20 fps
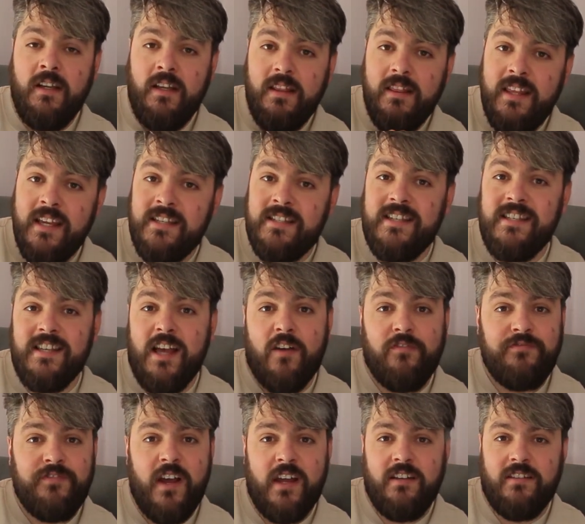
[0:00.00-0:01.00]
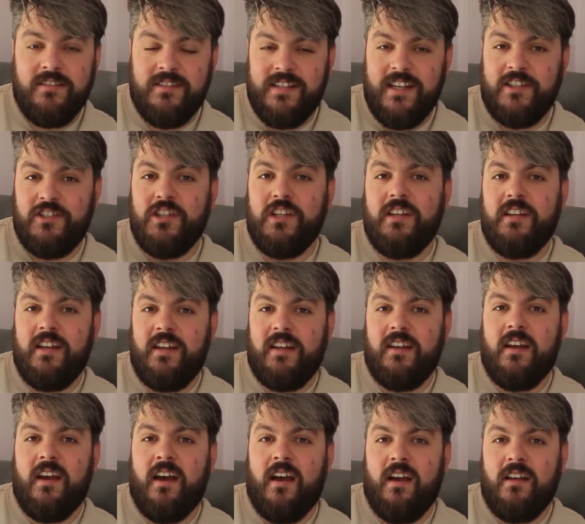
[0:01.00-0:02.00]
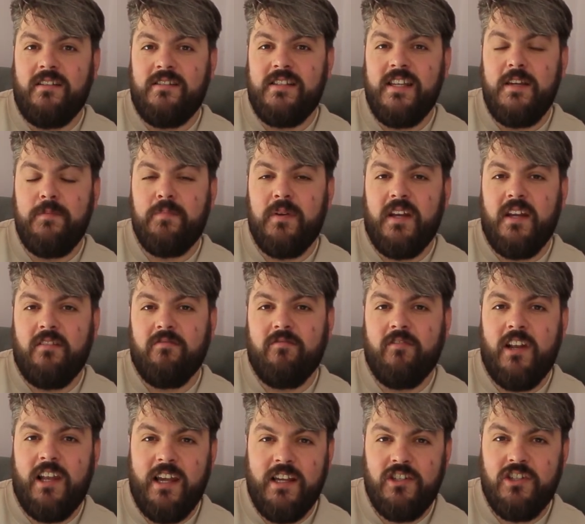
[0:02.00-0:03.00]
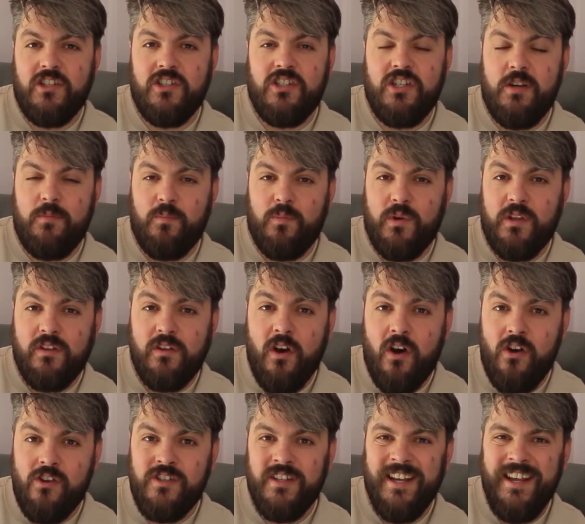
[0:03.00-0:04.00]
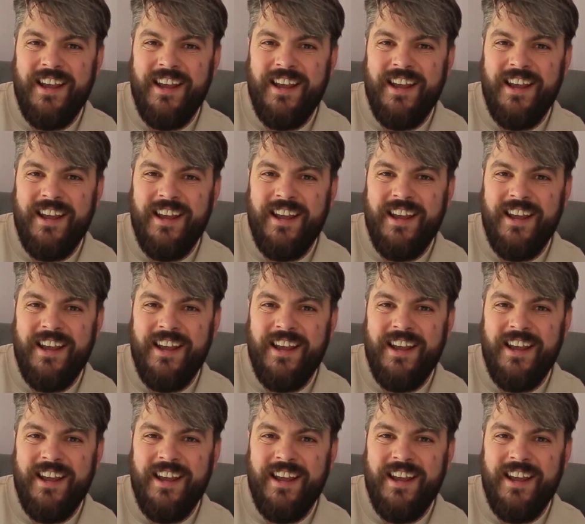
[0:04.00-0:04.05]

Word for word: This is our final session in our deepening relationship with God.